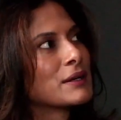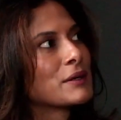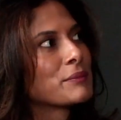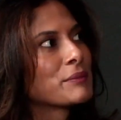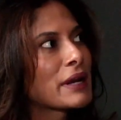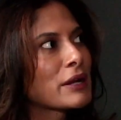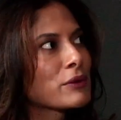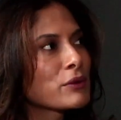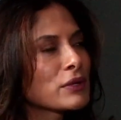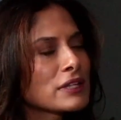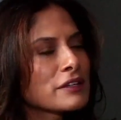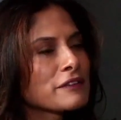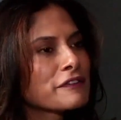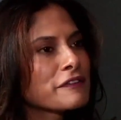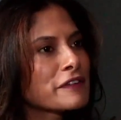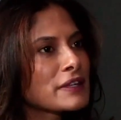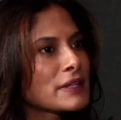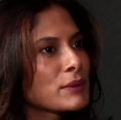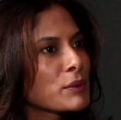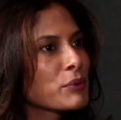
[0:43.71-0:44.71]
But I really
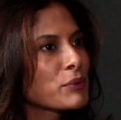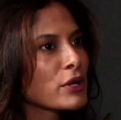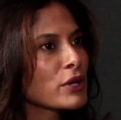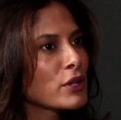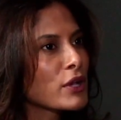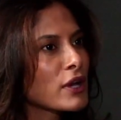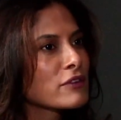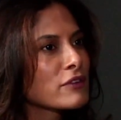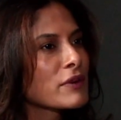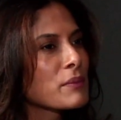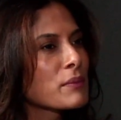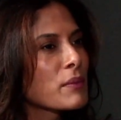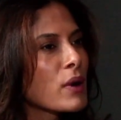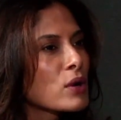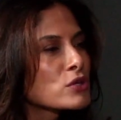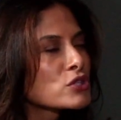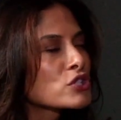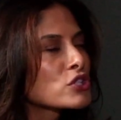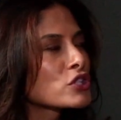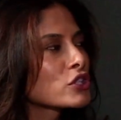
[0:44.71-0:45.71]
feel we put a lot of
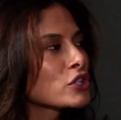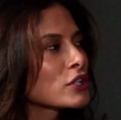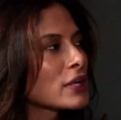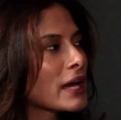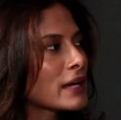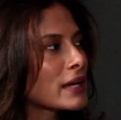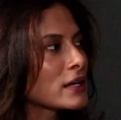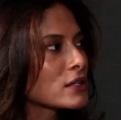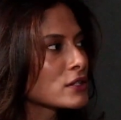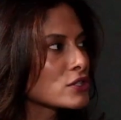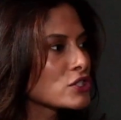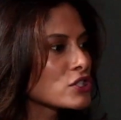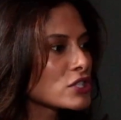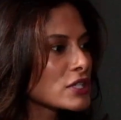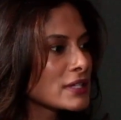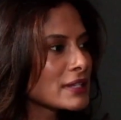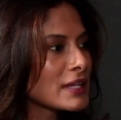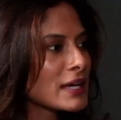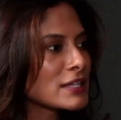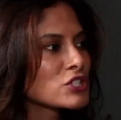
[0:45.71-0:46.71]
emotional
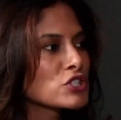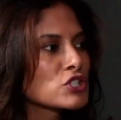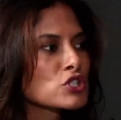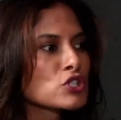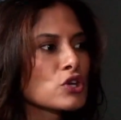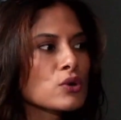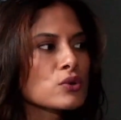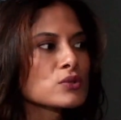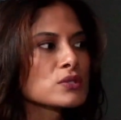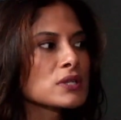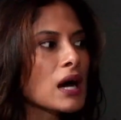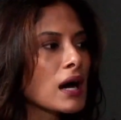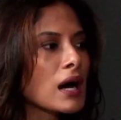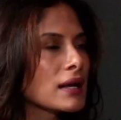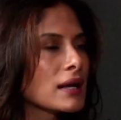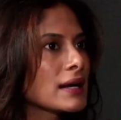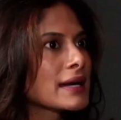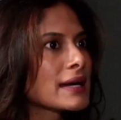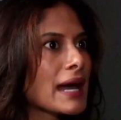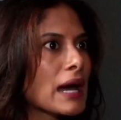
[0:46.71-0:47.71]
energy that just goes
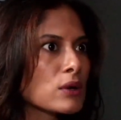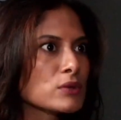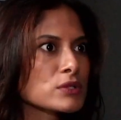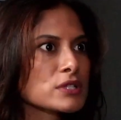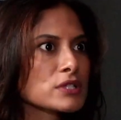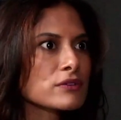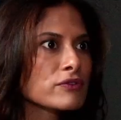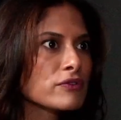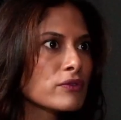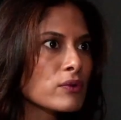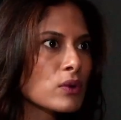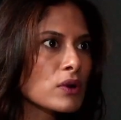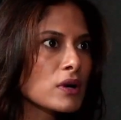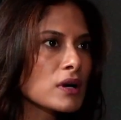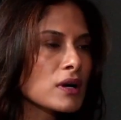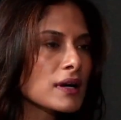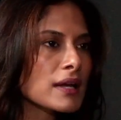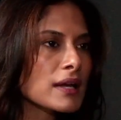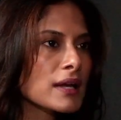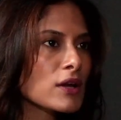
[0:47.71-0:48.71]
unaccounted
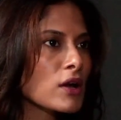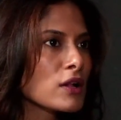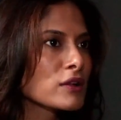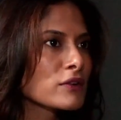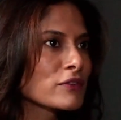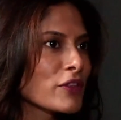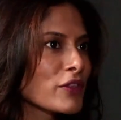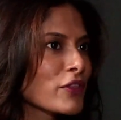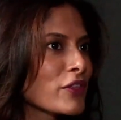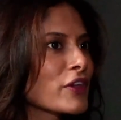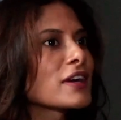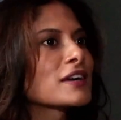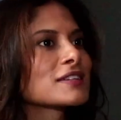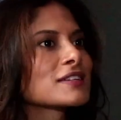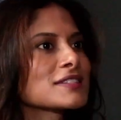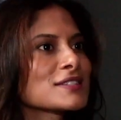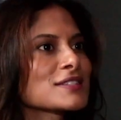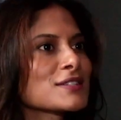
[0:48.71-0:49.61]
for in all of the things.